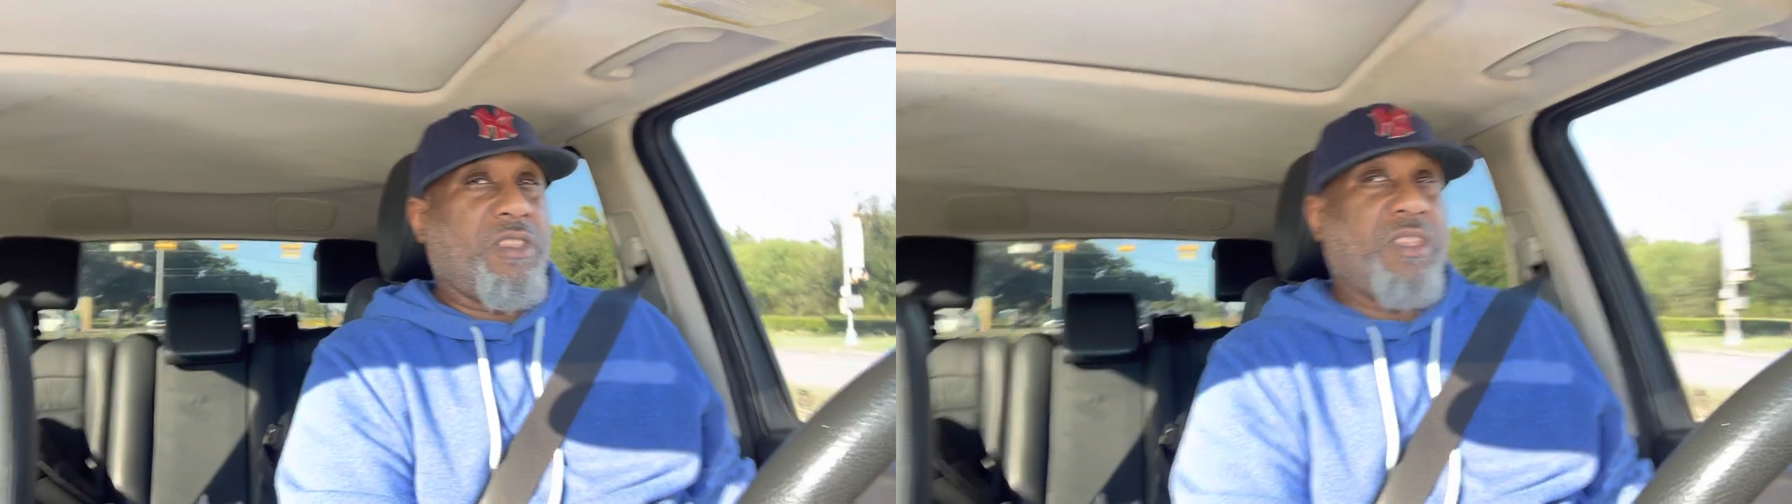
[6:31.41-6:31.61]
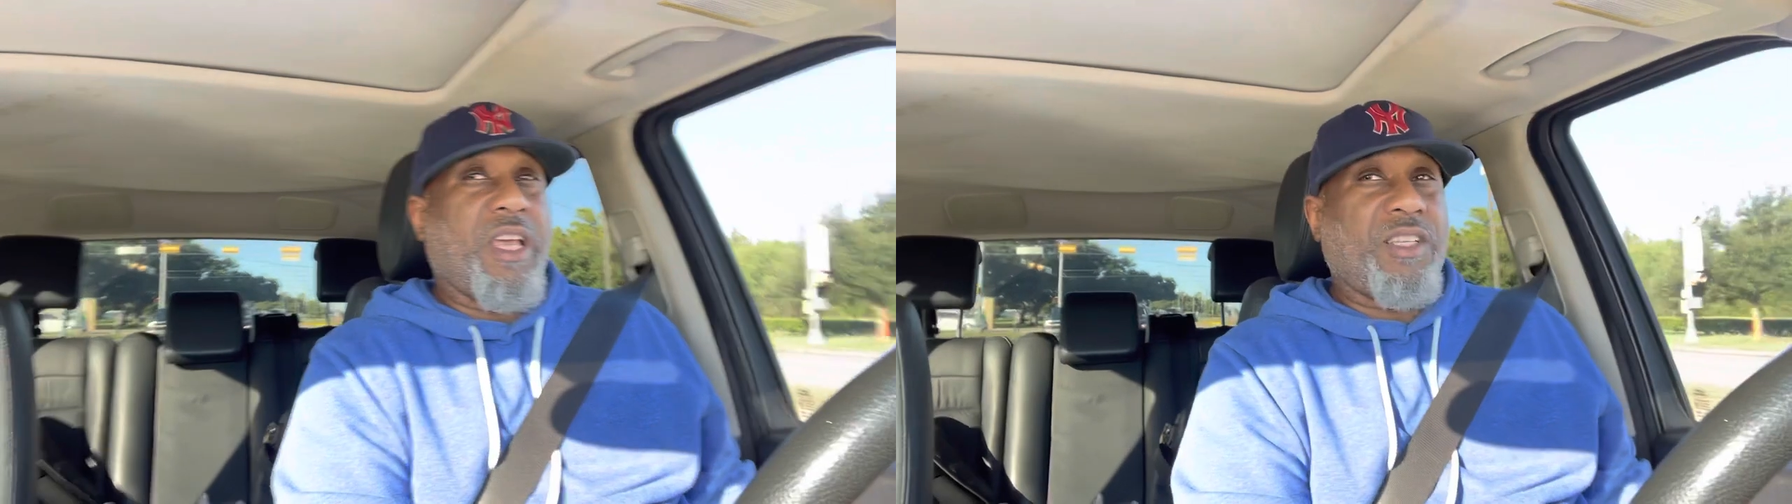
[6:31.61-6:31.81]

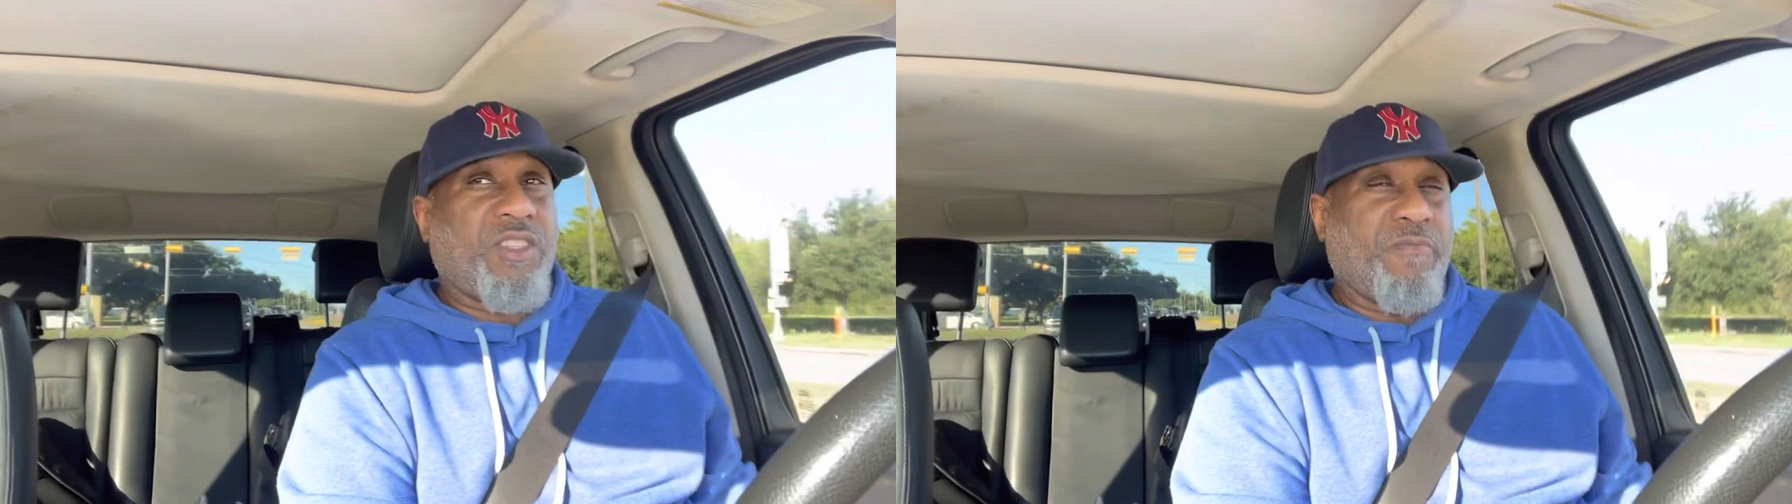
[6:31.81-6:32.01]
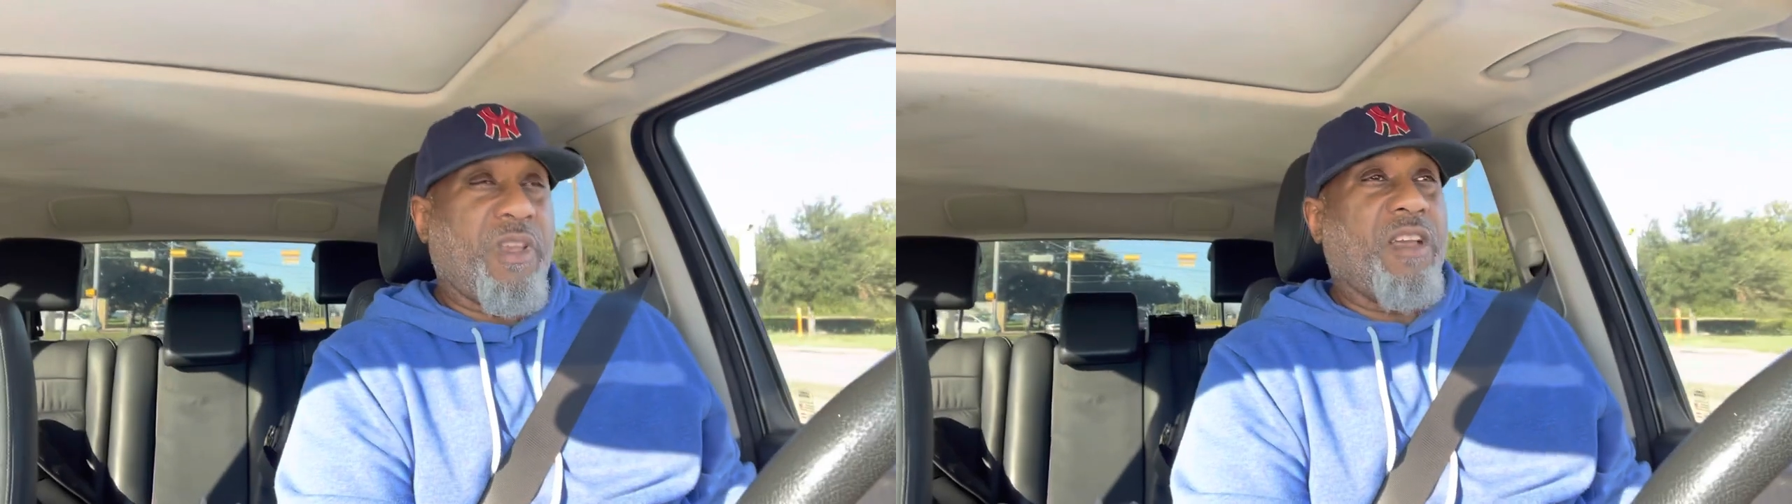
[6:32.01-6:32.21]
that
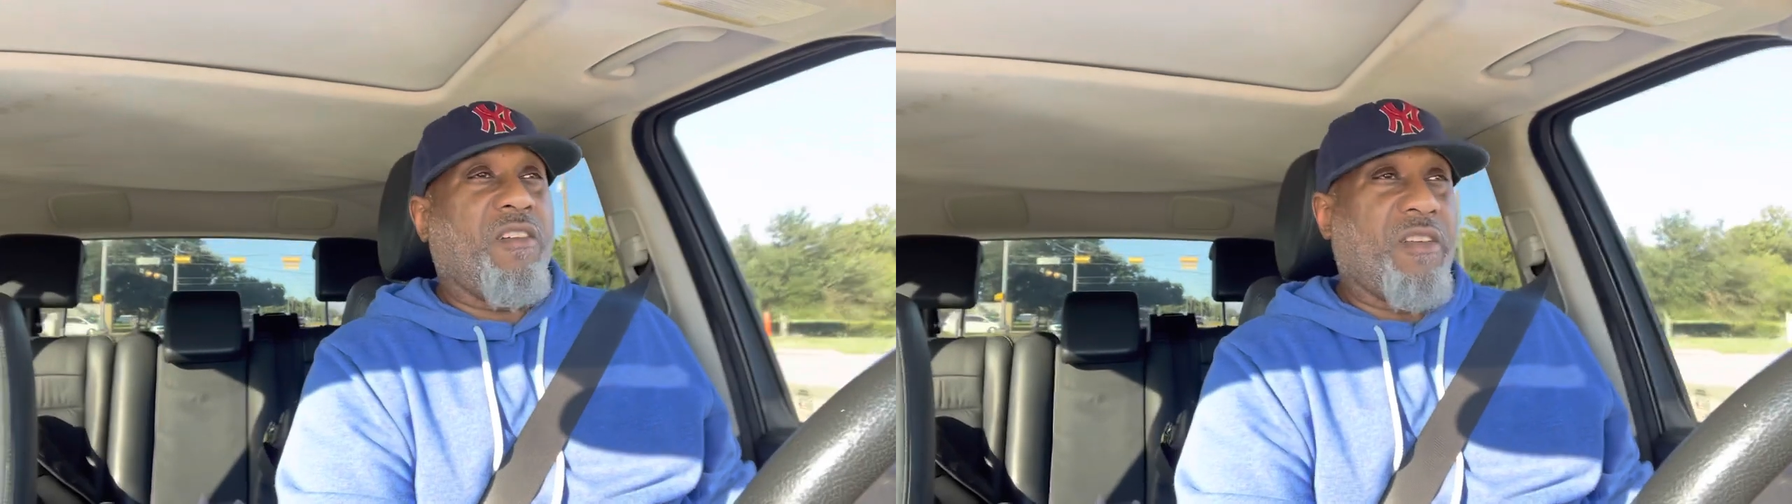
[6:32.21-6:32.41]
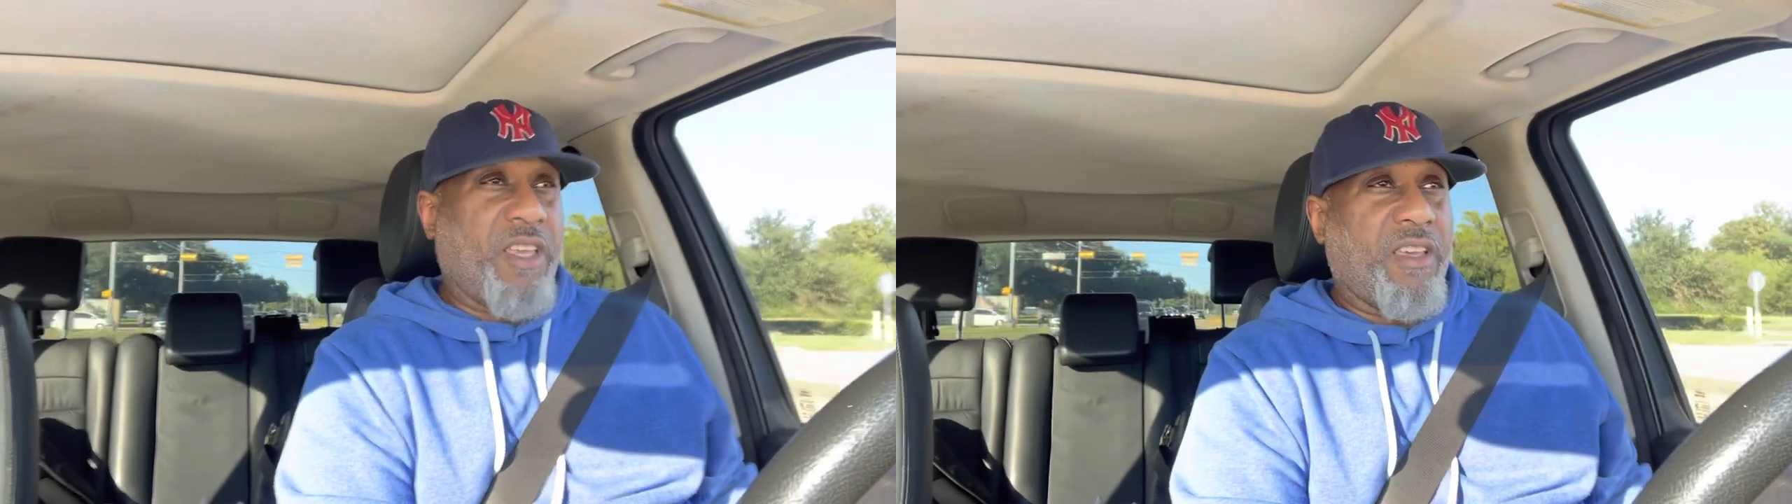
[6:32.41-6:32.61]

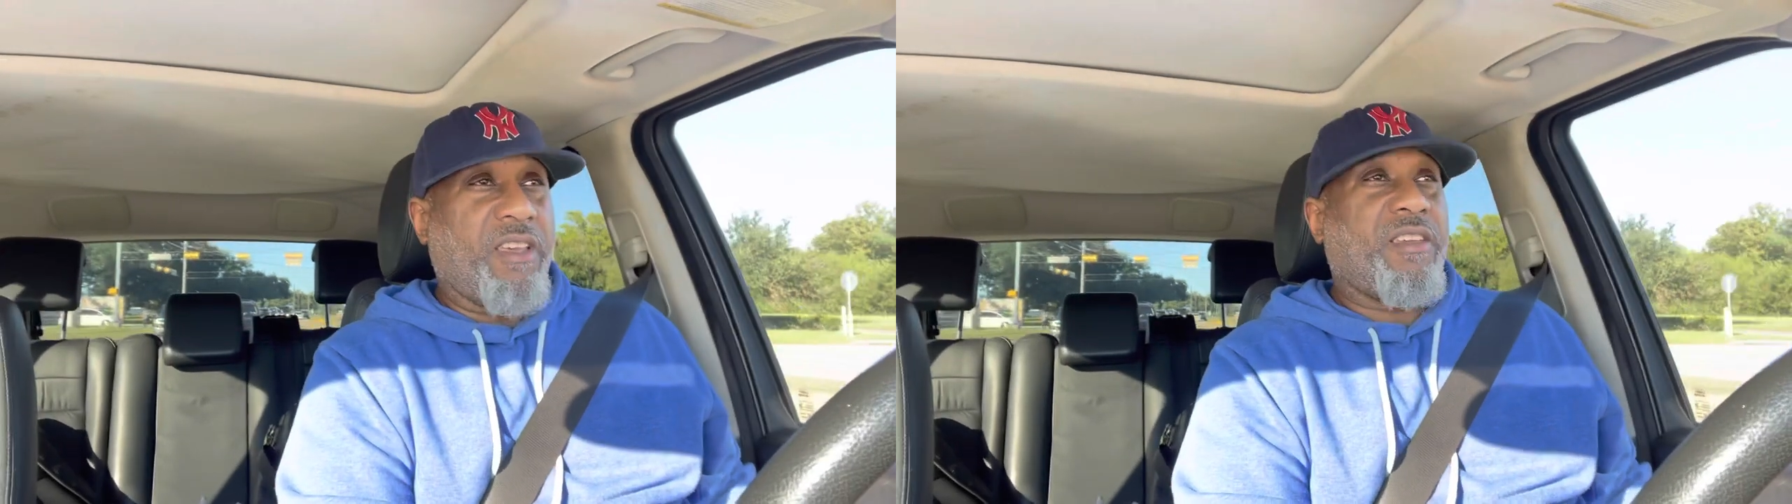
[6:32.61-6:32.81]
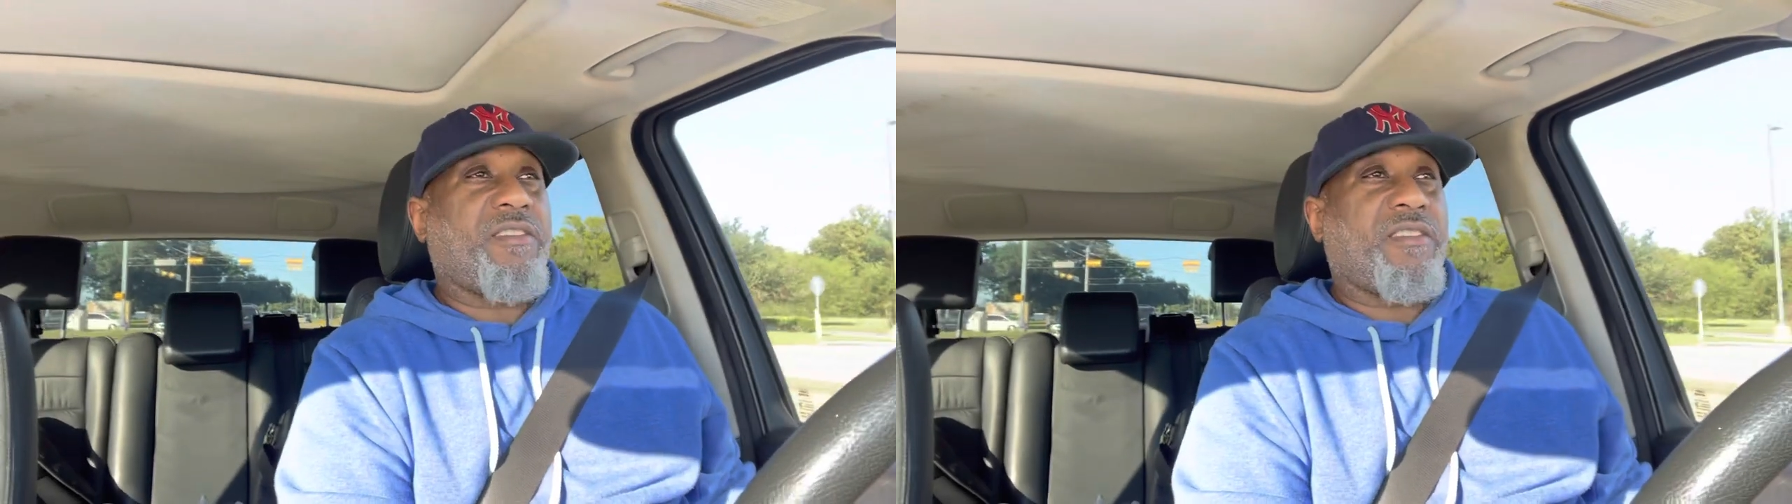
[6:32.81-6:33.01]
smell
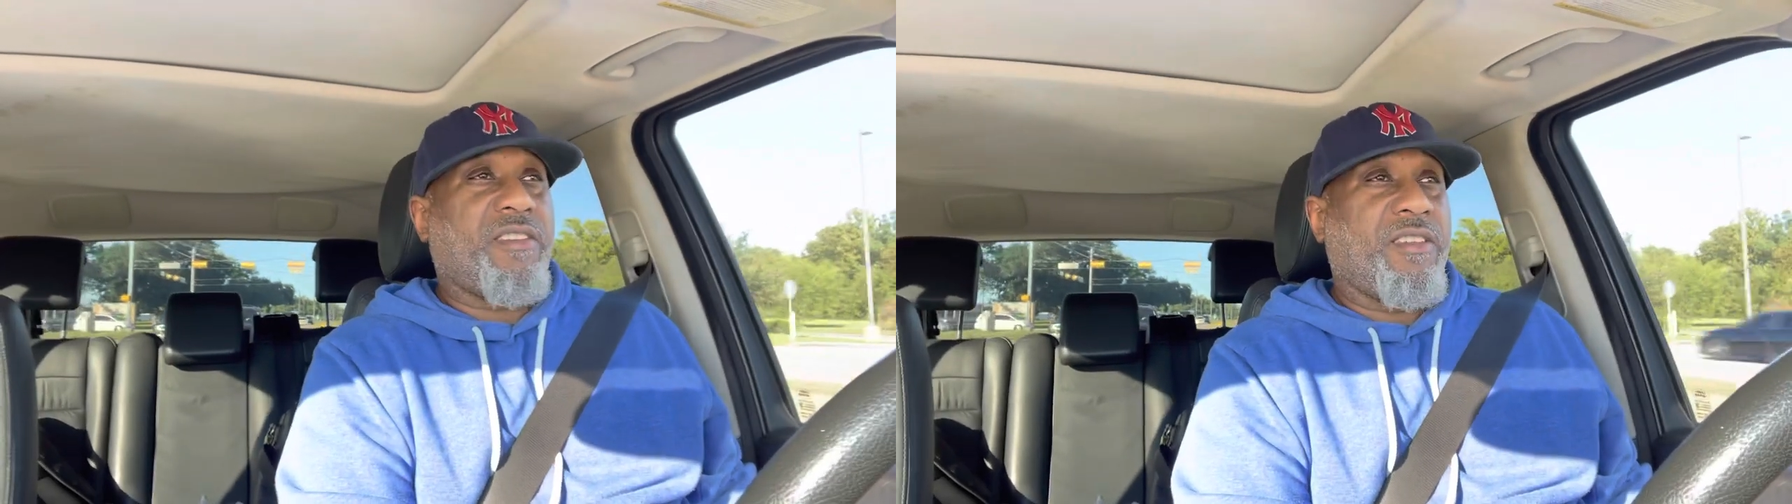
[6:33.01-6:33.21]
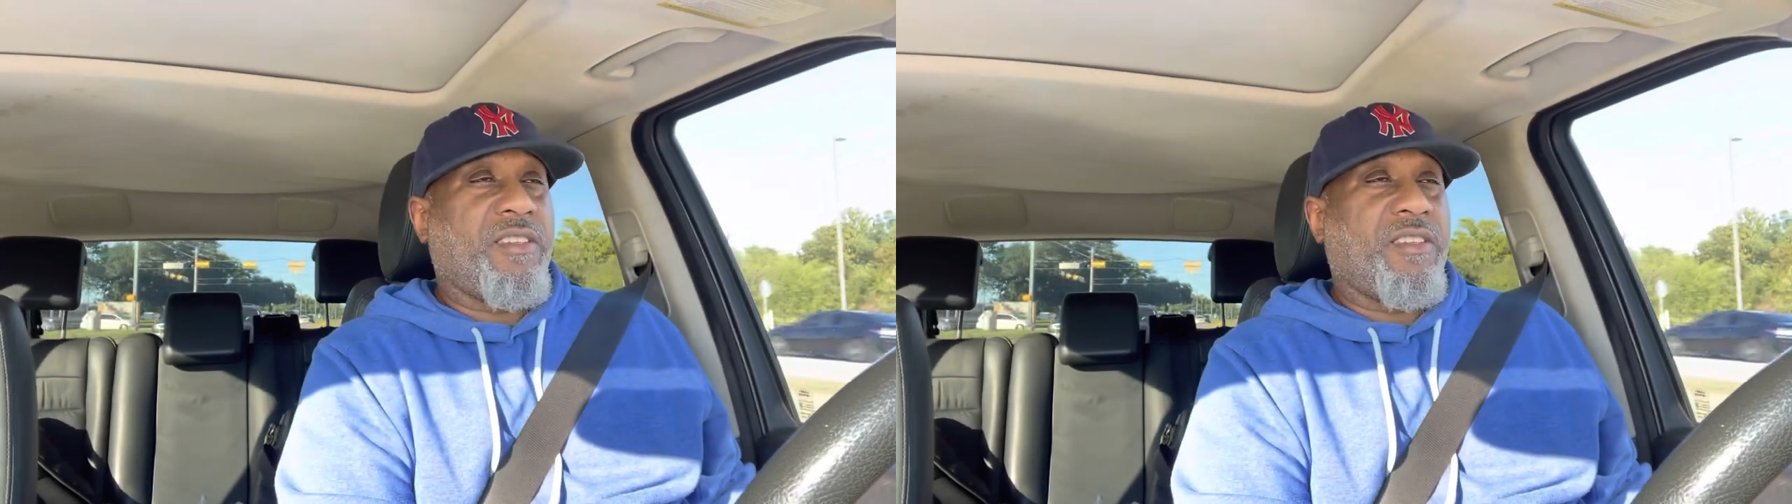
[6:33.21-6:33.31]
is.